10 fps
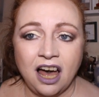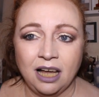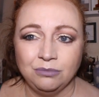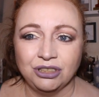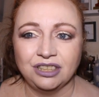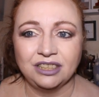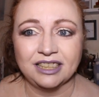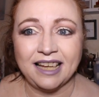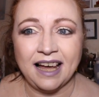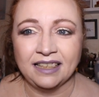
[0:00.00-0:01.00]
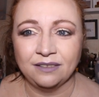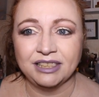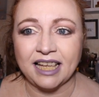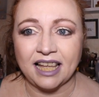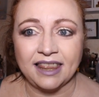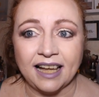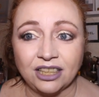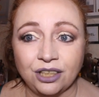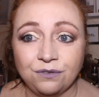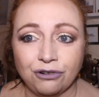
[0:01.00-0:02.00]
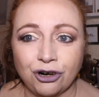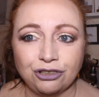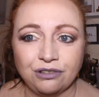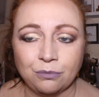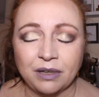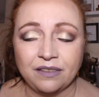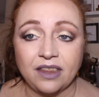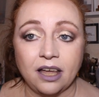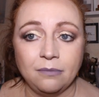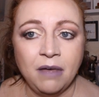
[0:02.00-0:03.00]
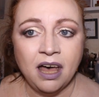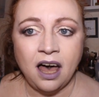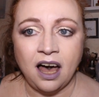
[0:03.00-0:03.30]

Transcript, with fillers: um, just to kind of say thank you for ordering with them,